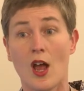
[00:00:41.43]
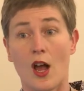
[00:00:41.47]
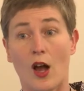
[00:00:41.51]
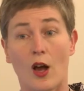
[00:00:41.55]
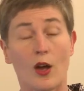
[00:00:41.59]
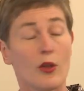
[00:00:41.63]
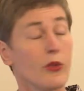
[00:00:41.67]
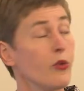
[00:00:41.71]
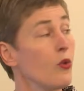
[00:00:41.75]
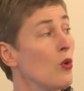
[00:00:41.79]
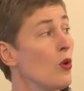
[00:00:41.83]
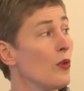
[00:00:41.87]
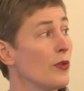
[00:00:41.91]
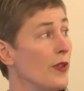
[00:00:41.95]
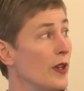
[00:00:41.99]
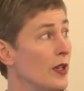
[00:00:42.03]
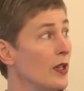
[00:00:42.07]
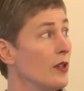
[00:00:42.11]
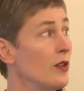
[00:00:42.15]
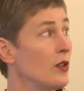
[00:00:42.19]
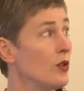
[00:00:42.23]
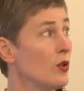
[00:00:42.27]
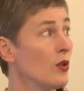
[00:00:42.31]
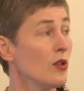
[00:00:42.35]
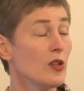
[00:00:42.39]
I thought that
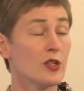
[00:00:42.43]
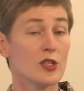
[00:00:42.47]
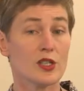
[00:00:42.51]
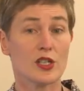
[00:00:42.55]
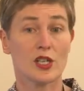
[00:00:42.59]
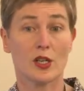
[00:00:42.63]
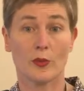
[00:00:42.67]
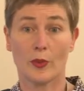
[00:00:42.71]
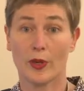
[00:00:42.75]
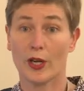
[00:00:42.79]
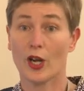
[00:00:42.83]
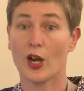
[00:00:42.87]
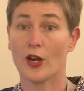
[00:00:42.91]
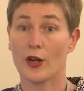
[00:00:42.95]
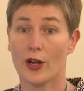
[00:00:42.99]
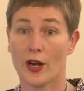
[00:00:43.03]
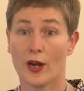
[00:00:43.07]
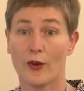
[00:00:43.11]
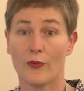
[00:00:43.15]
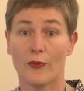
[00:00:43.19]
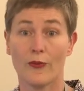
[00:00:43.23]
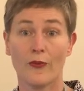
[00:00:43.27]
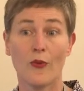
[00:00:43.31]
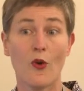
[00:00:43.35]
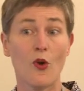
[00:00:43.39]
in the audience here we're going to
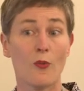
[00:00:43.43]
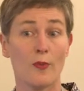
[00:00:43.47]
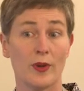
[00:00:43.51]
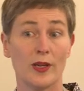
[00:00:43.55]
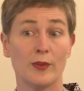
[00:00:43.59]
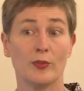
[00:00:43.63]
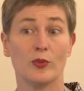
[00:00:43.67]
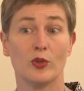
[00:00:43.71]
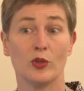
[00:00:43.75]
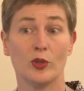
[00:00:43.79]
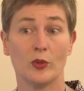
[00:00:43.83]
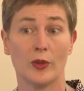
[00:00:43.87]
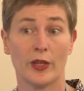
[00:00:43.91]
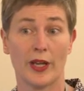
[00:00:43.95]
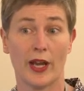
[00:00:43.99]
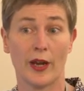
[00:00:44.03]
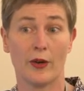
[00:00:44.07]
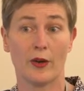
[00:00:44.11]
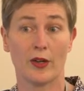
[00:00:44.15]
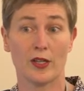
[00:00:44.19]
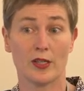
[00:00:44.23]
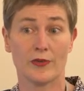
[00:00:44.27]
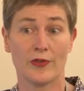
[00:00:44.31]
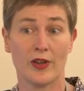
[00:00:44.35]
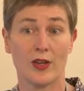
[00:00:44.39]
have 4 people who are
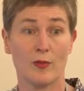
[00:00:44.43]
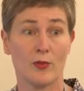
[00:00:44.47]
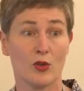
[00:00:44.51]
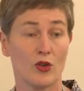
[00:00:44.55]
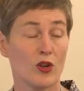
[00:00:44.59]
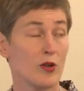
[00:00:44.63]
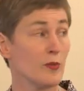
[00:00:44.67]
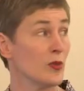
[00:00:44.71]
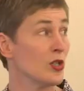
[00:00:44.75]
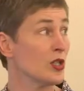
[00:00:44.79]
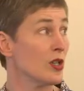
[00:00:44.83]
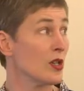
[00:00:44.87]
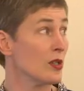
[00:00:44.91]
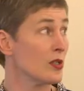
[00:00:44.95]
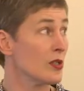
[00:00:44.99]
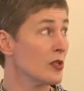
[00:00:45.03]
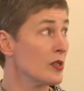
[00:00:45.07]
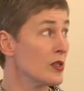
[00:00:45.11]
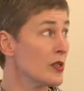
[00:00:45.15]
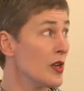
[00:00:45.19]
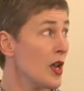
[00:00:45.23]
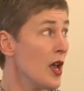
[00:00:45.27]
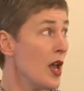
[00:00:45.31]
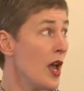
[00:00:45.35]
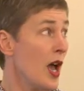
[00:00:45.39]
carriers for
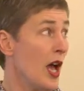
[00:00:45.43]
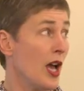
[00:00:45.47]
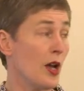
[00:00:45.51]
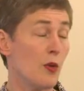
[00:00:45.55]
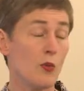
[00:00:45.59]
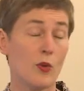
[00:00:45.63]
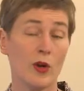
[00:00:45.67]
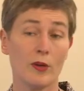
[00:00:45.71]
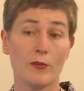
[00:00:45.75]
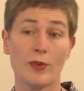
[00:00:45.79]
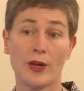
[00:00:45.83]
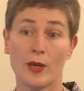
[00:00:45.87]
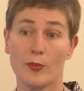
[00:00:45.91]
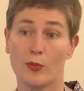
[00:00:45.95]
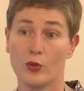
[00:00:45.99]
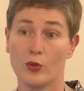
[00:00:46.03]
hemochromatosis, and one